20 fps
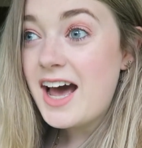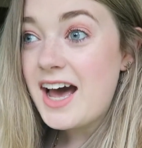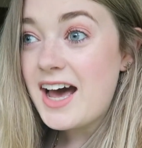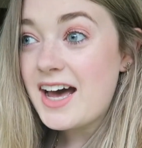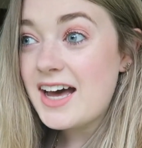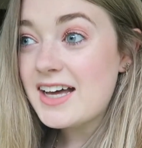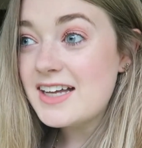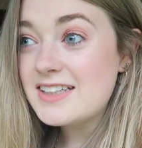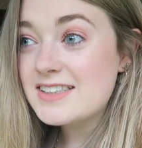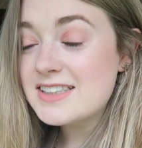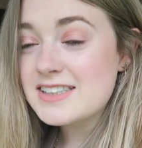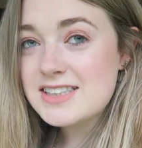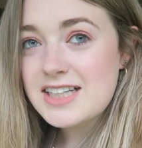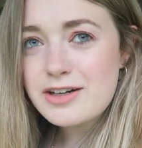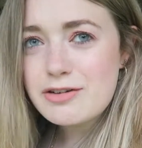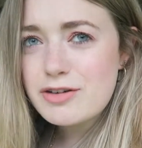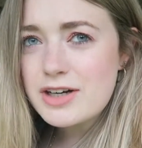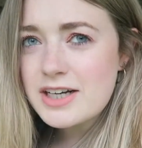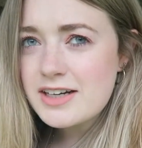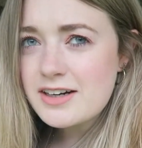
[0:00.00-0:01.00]
and it's
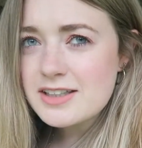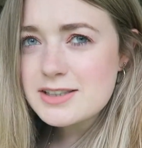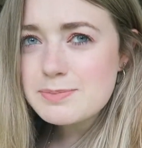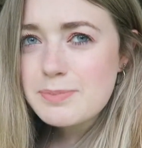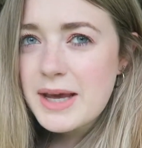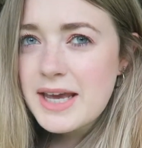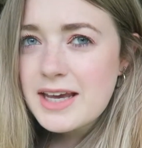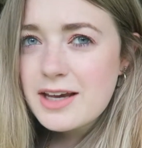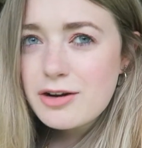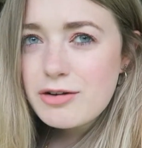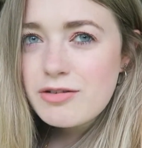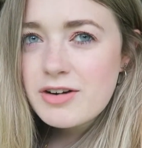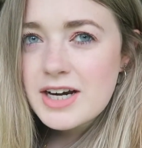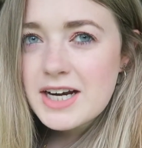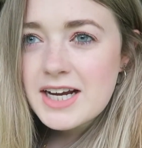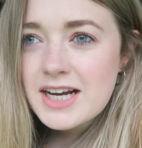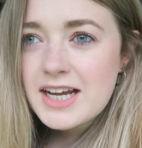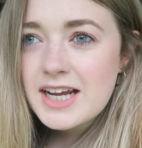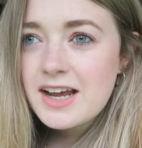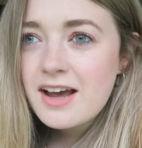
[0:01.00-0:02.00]
like a really nice
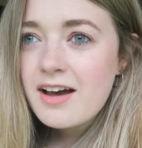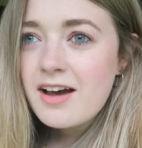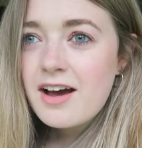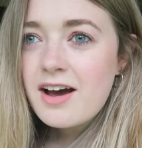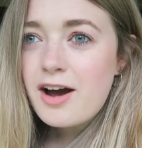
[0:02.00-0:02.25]
bakery.